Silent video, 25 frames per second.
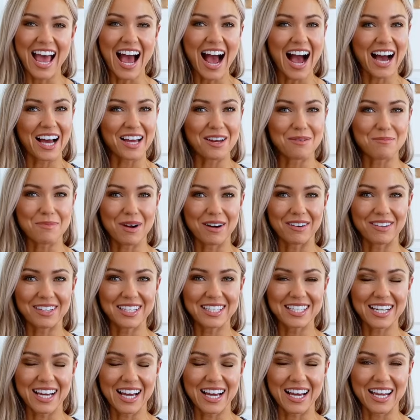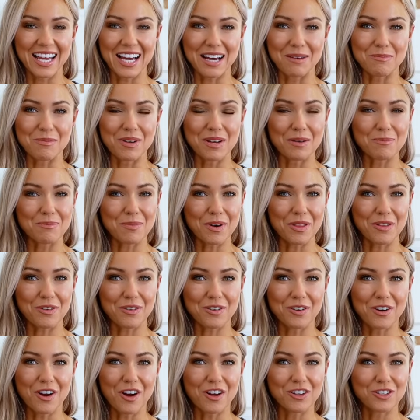I am married. I am
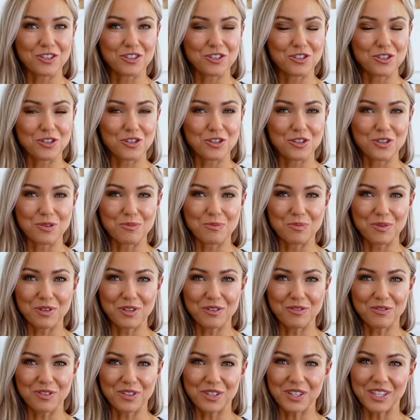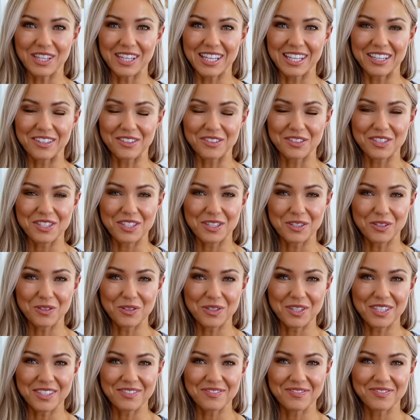mother to two beautiful little
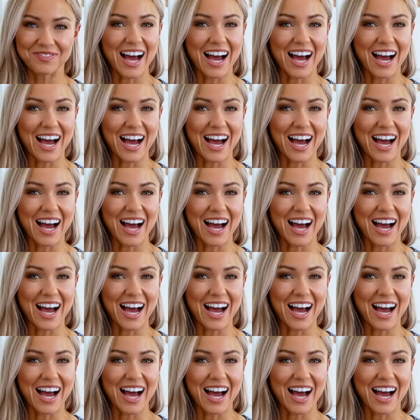children.